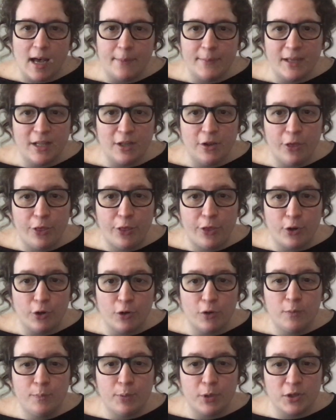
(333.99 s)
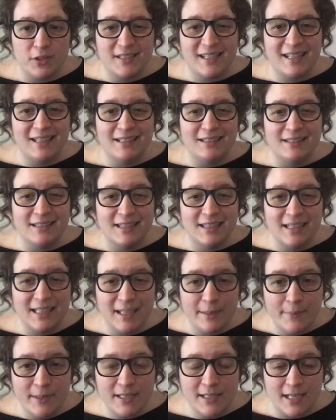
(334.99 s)
In third person
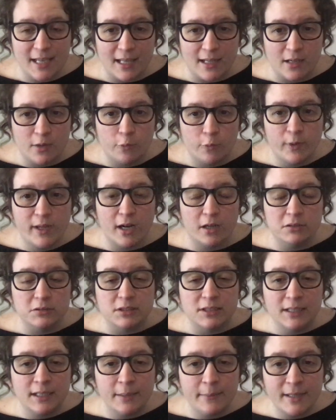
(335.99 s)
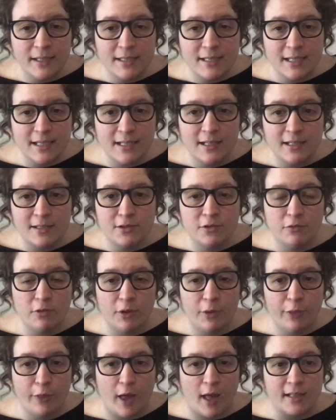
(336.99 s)
limited, we are limited to the
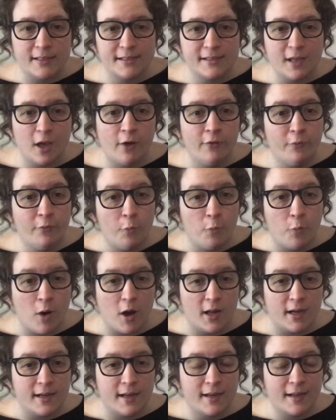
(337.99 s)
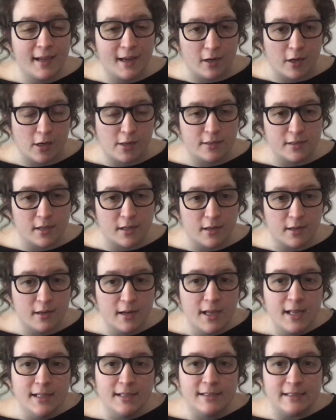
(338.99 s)
thoughts of one character,
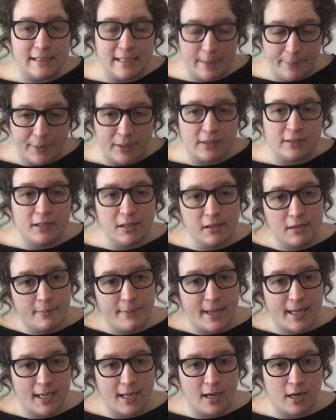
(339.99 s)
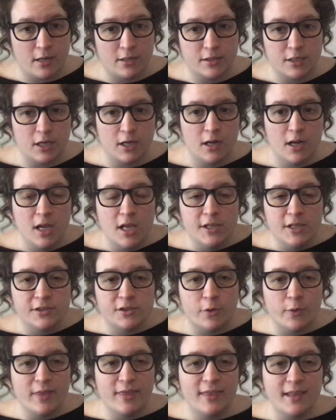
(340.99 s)
typically the main character. So
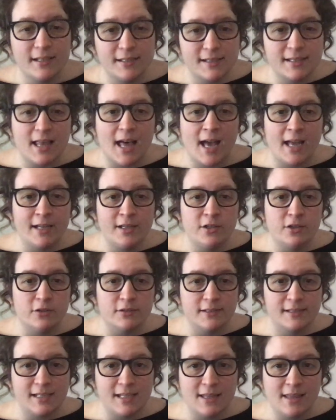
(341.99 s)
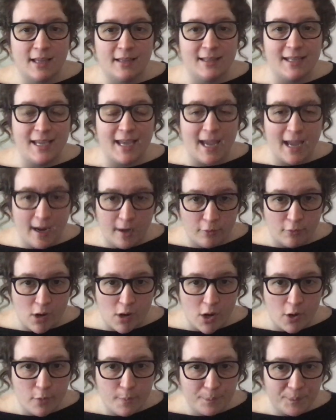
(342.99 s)
in this slide, you'll see that the
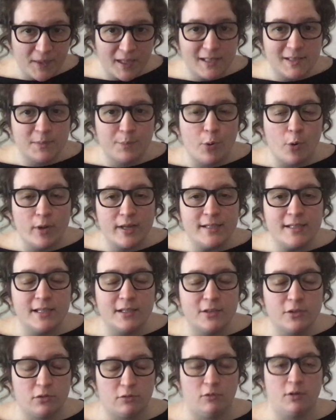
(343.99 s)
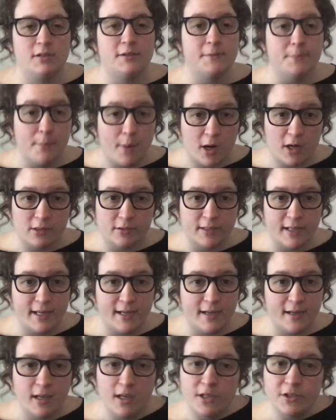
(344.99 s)
arrow is pointing towards Marlin.
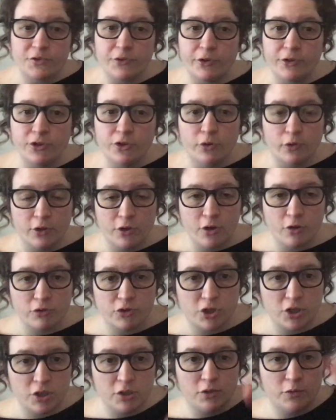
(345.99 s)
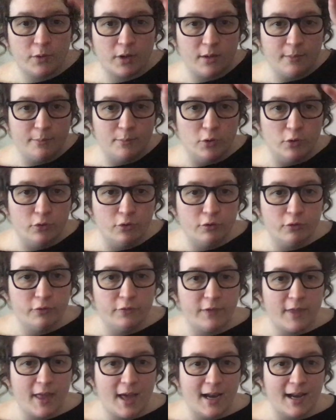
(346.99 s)
So in your note sheet, you want to
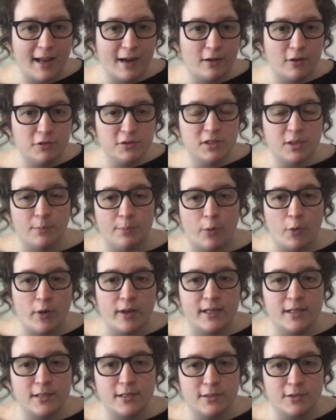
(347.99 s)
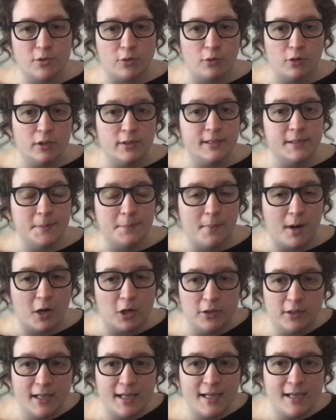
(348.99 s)
move that arrow to point towards
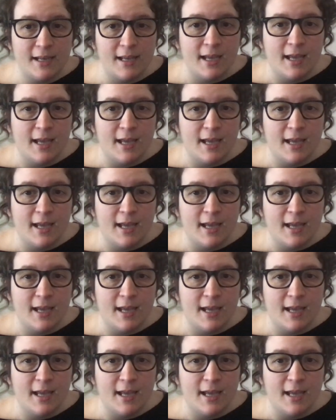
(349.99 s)
Marlin.